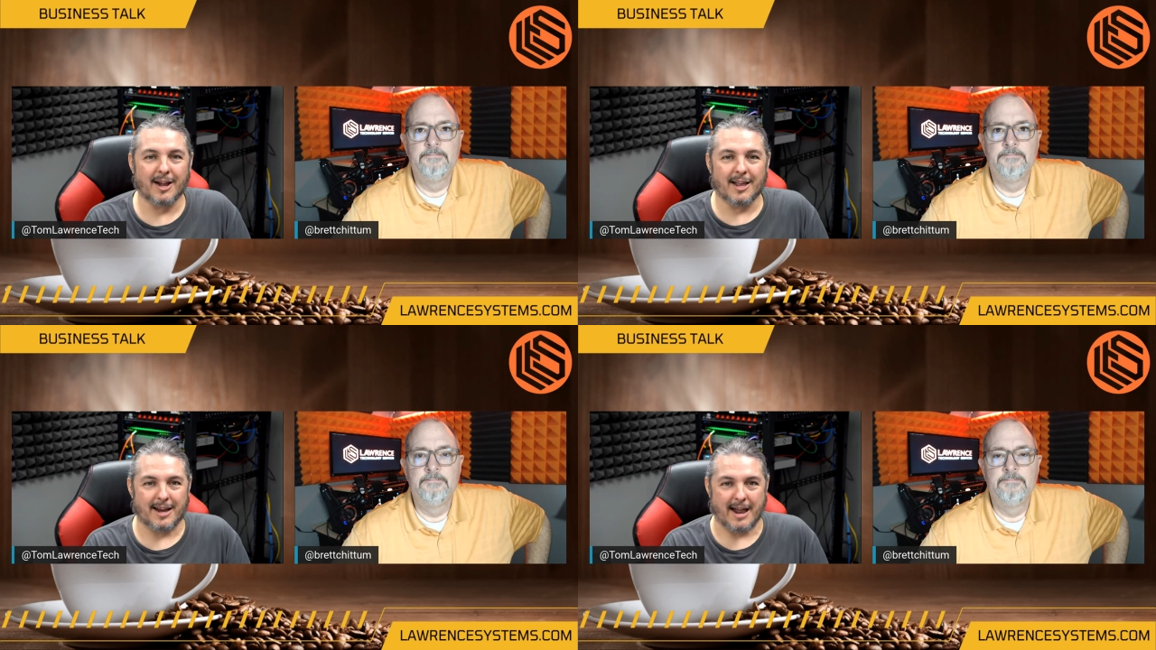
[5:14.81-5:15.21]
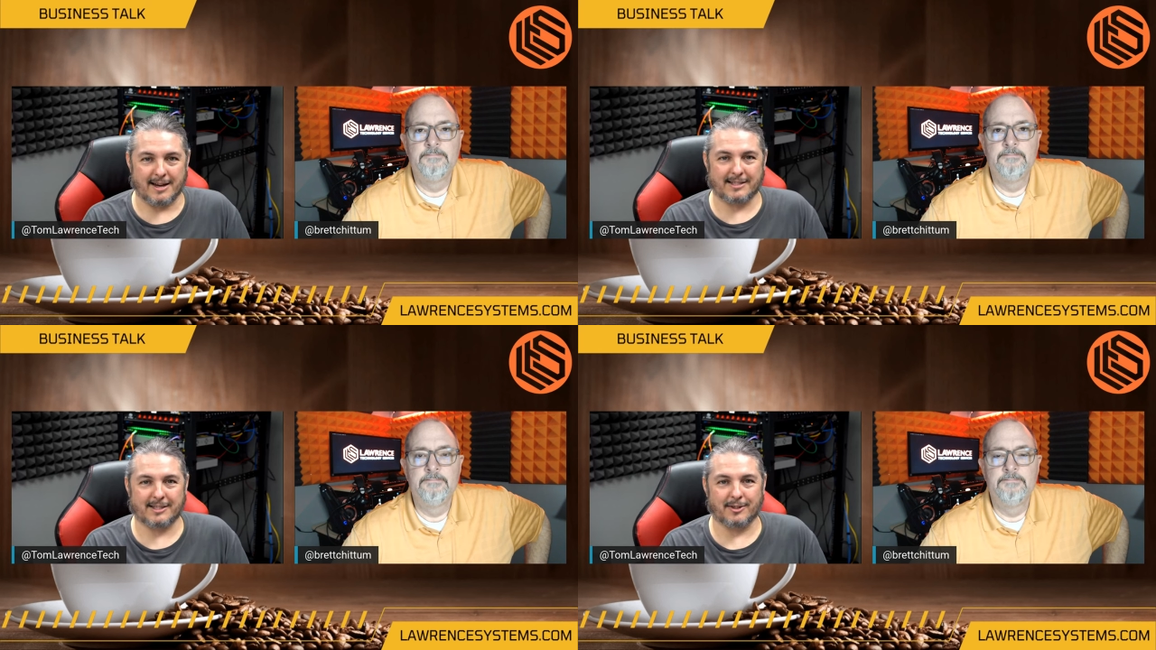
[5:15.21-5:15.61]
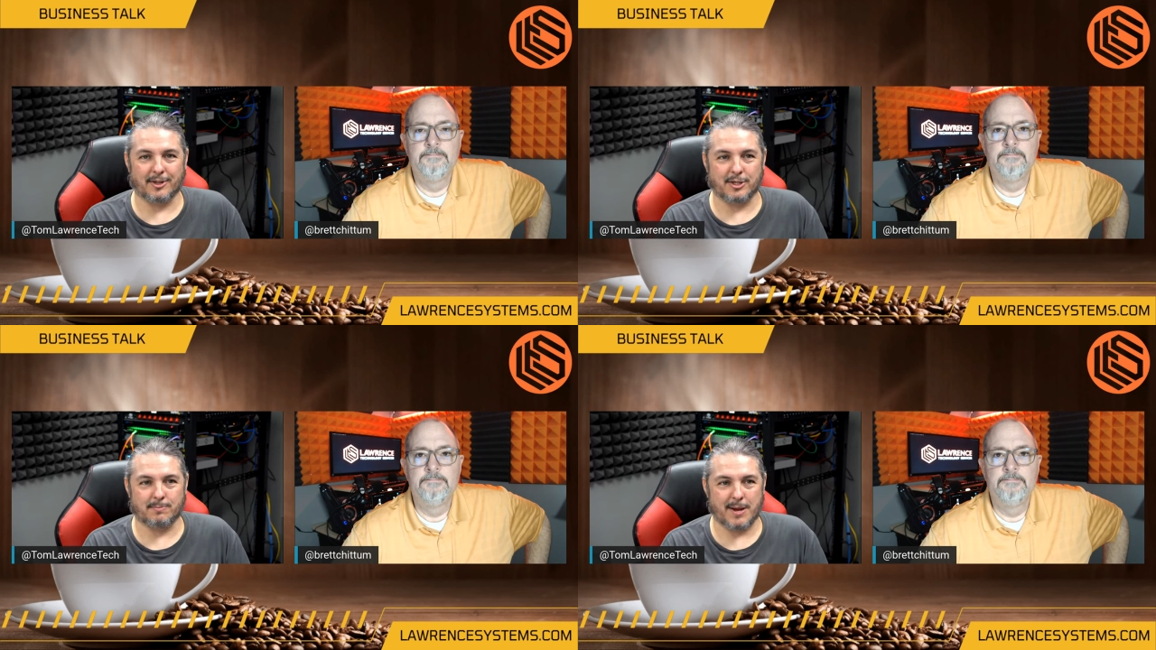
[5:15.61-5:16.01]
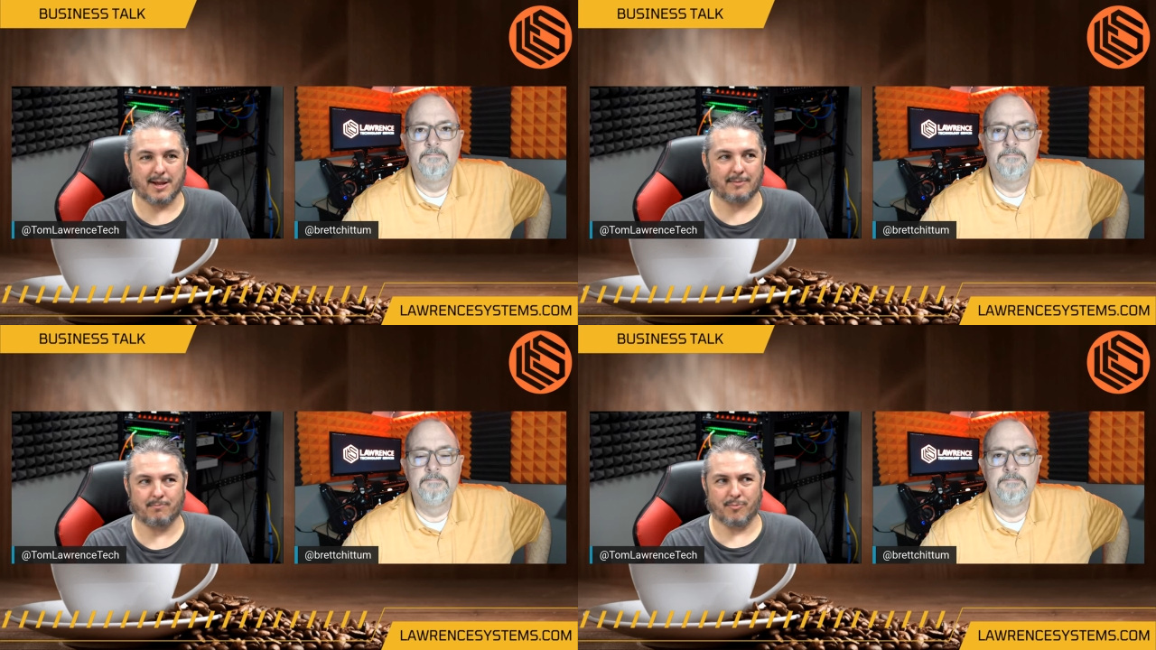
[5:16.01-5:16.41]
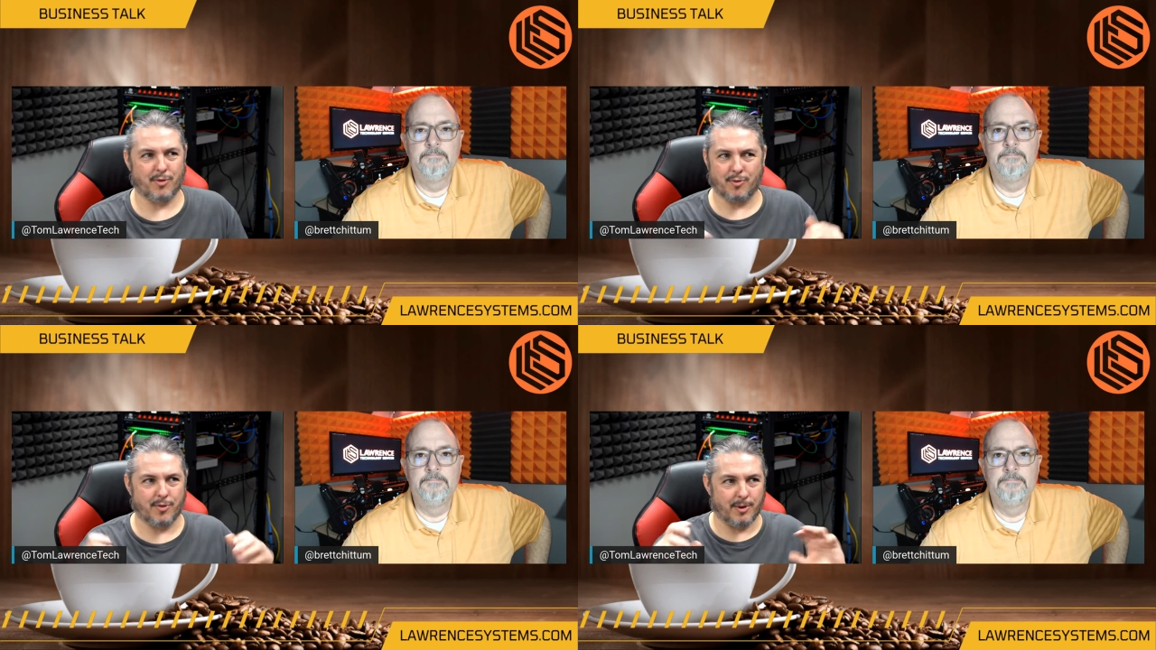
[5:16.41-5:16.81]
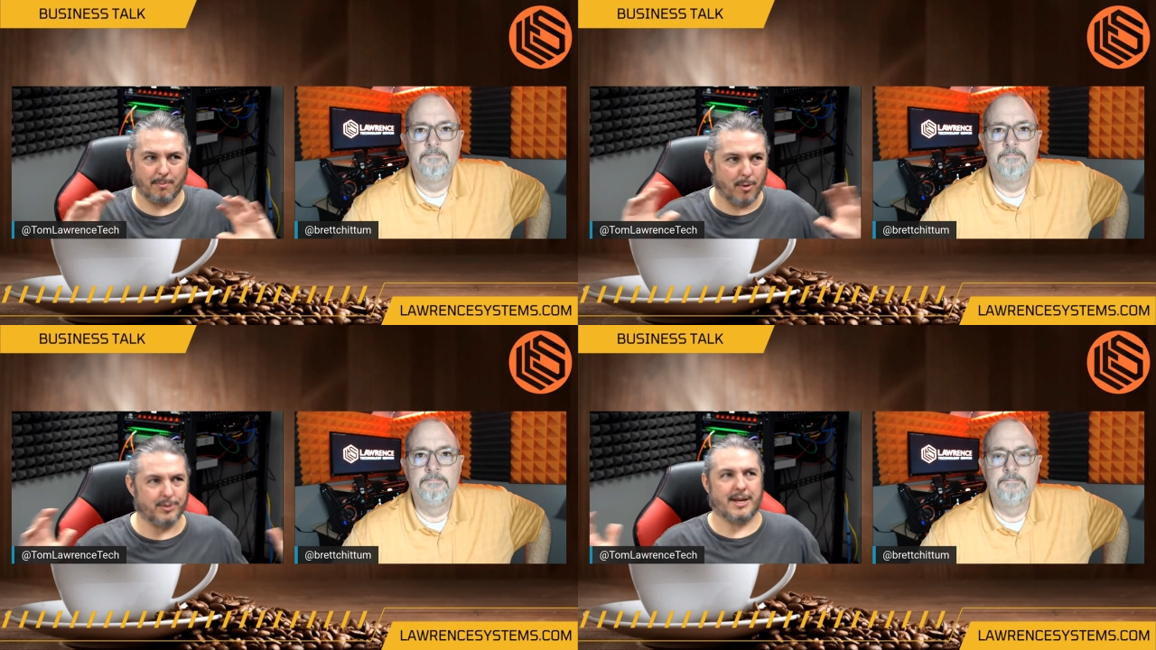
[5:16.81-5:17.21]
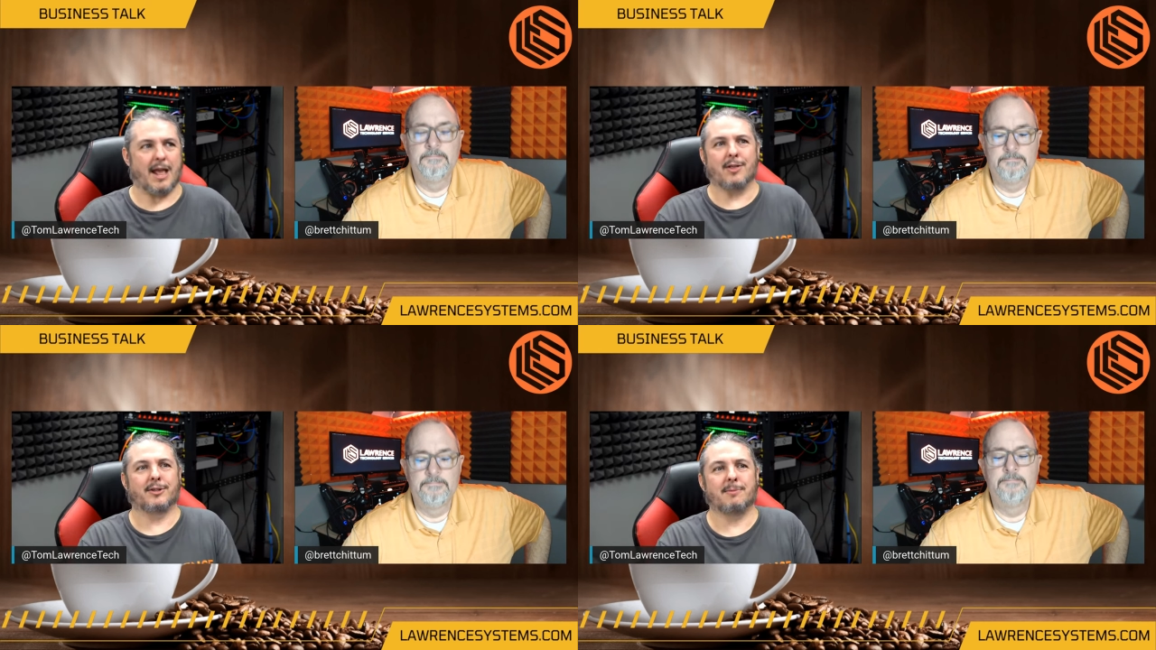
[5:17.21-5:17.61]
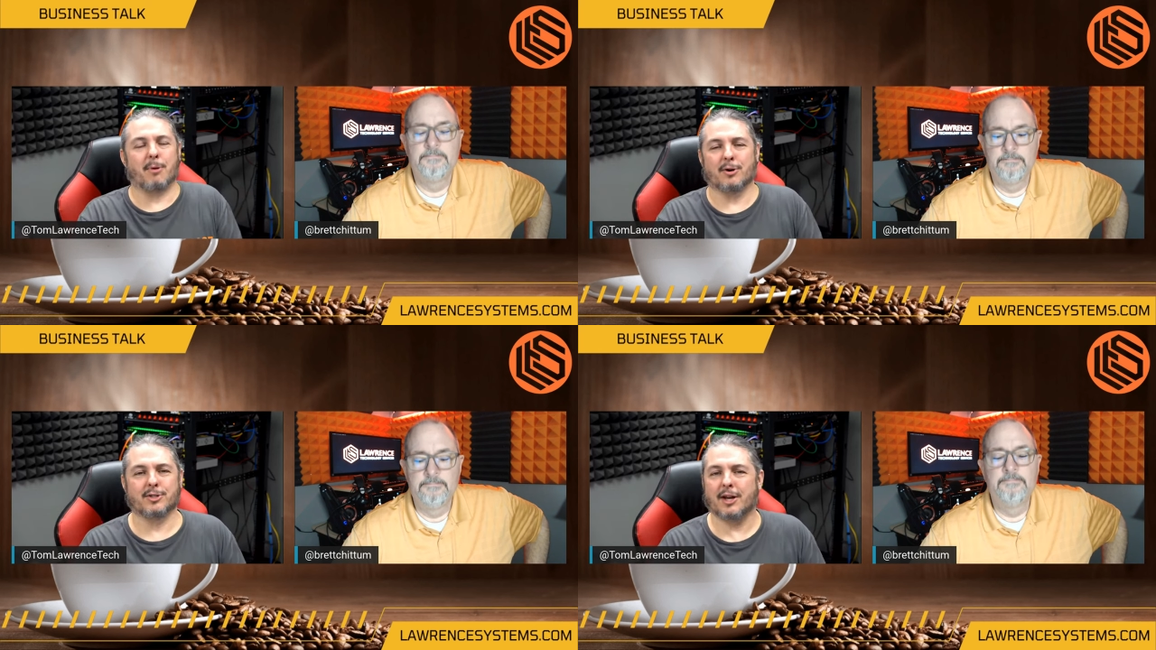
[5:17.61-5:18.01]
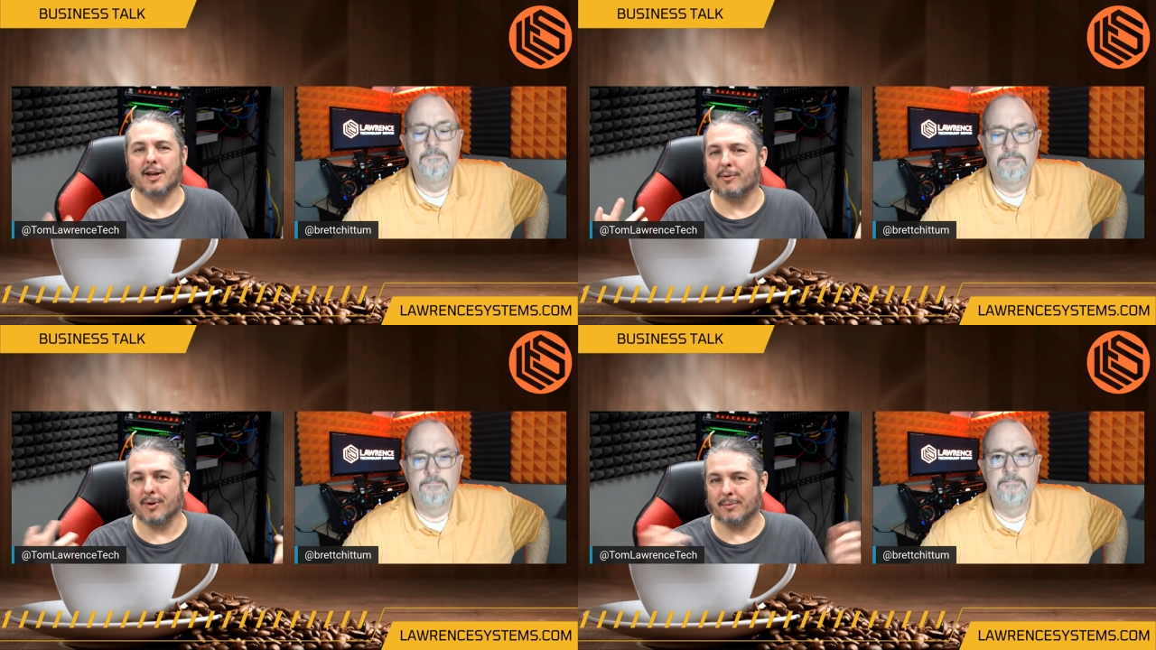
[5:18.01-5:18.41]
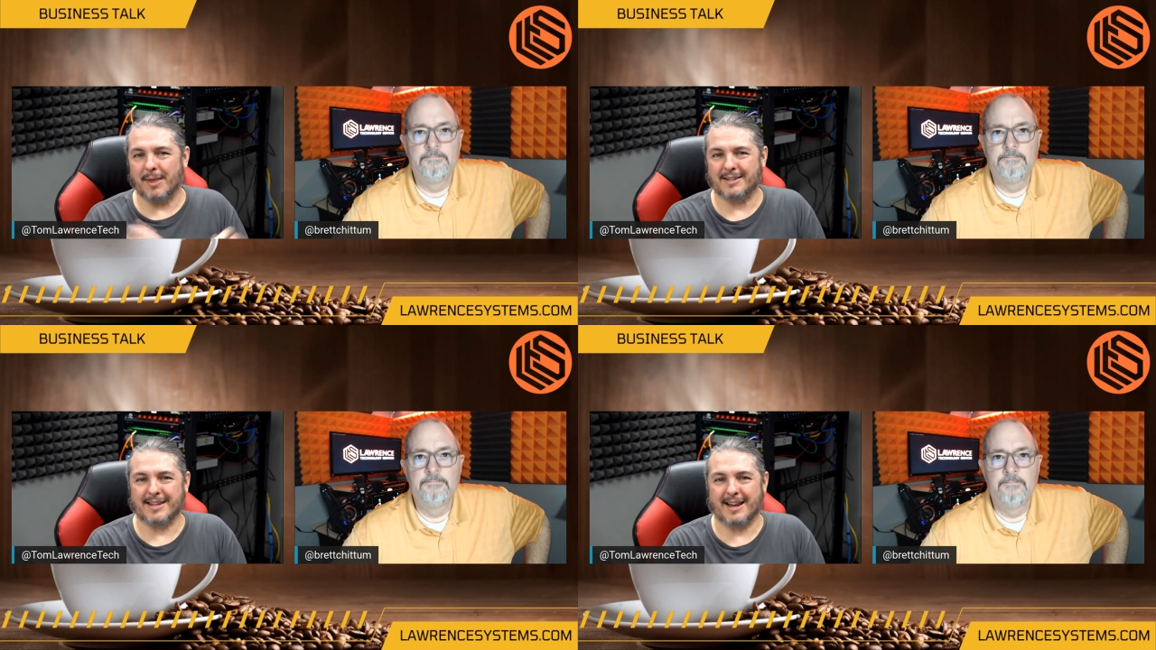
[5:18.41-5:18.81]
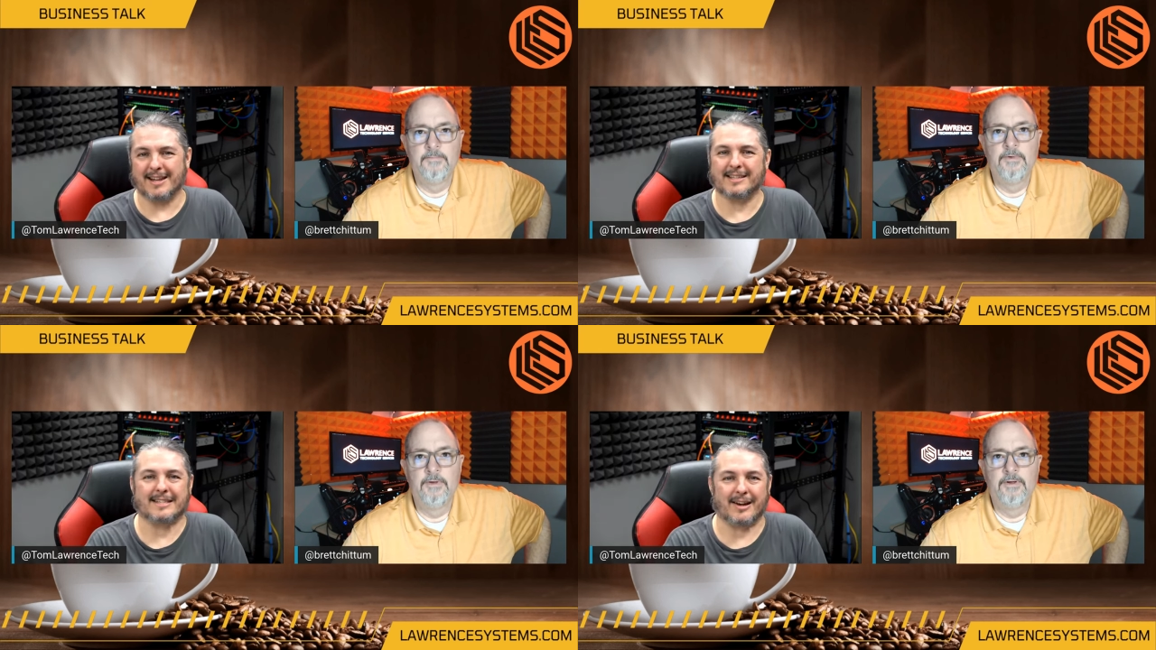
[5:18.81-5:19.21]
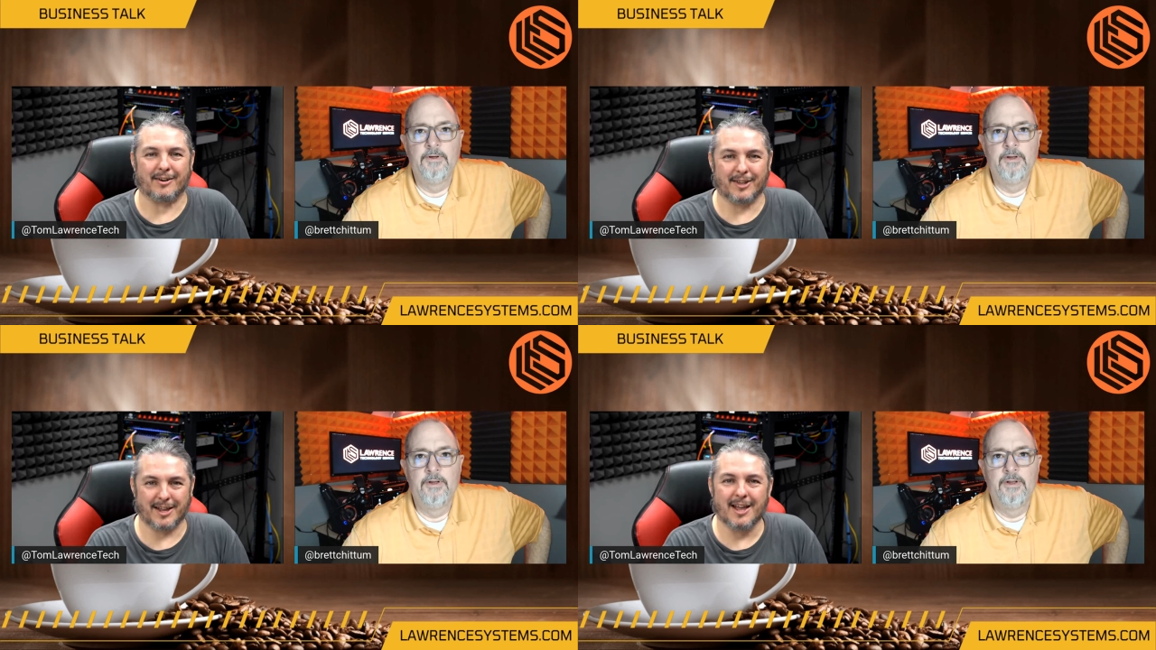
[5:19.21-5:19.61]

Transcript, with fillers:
Speaker 1: not necessarily just being the most talented person in the room. That's not necessarily